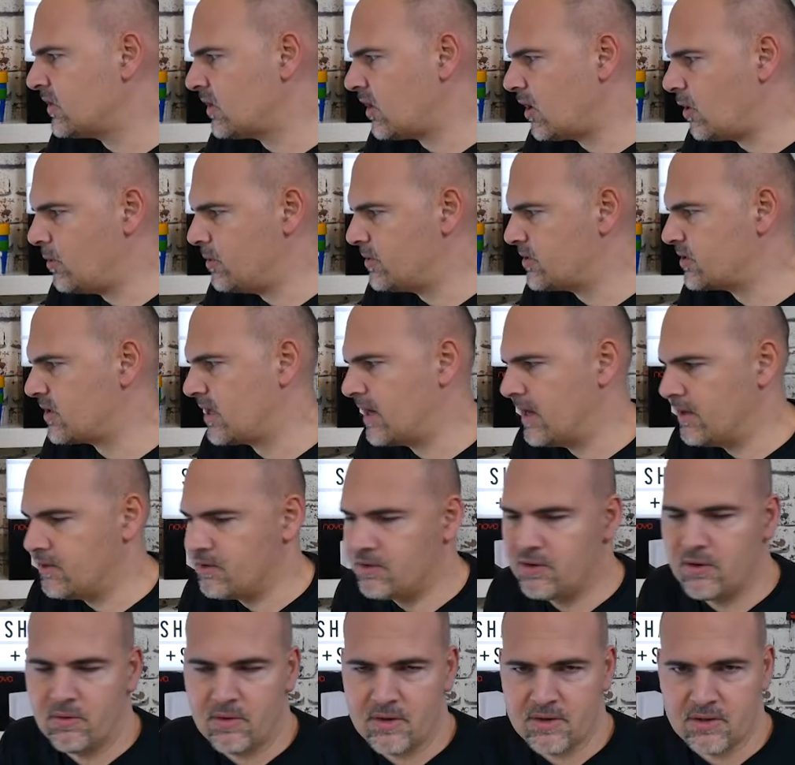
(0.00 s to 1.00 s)
I would set it
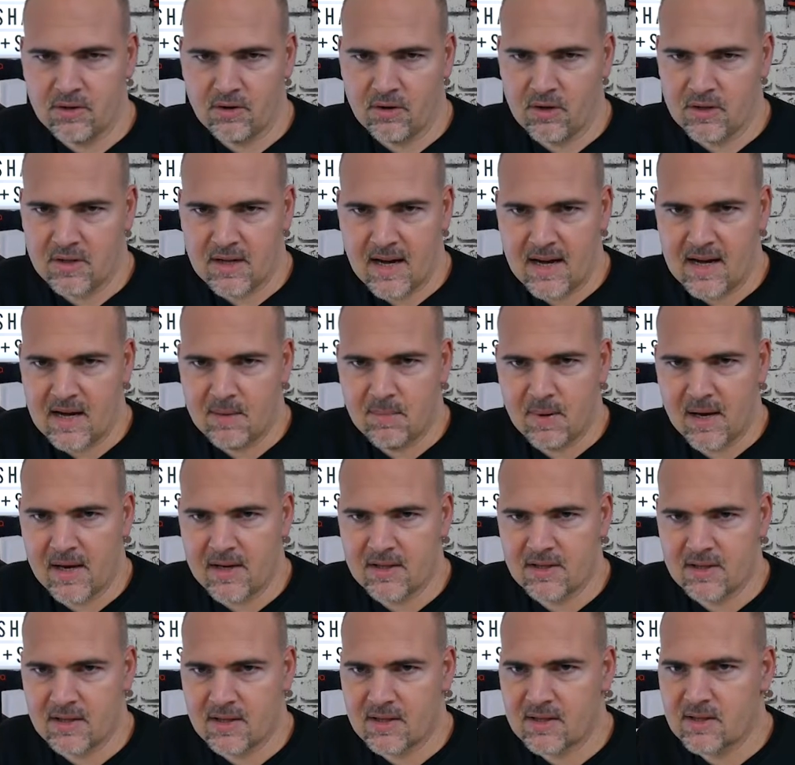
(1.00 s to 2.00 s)
to do this on a daily
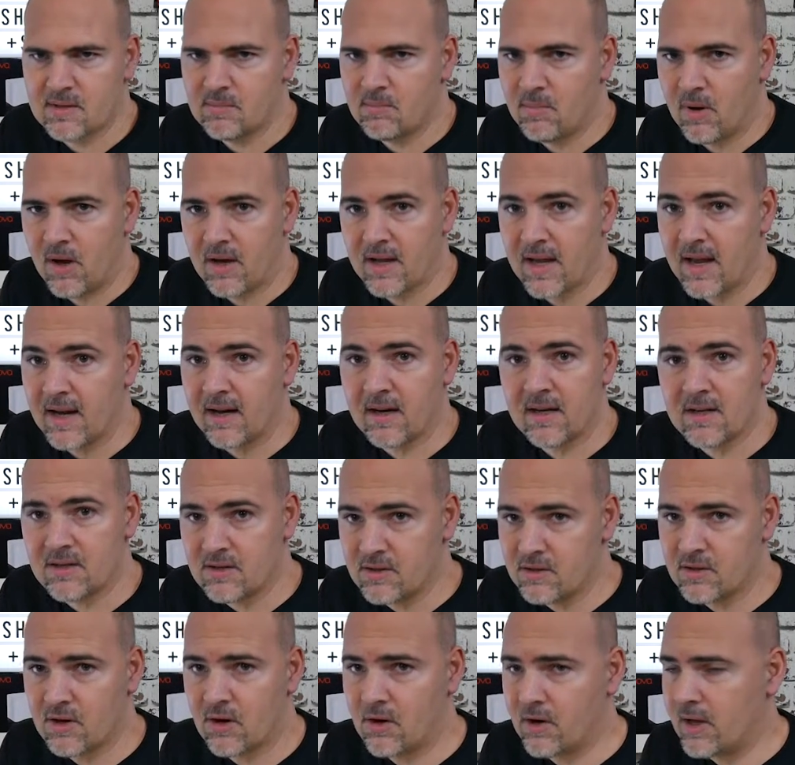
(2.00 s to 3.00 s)
basis, but again, it's
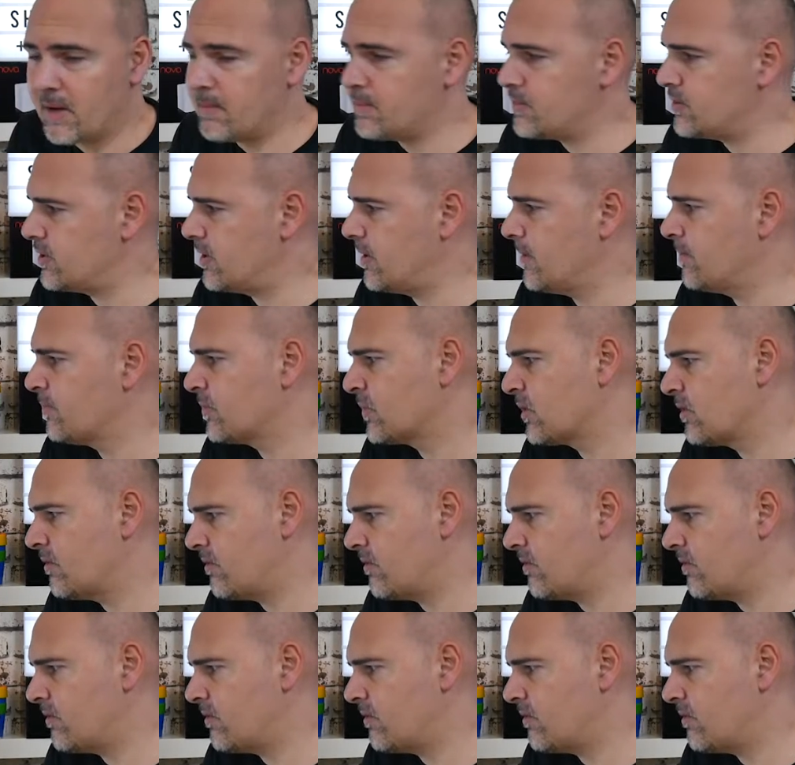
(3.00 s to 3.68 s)
entirely up to you.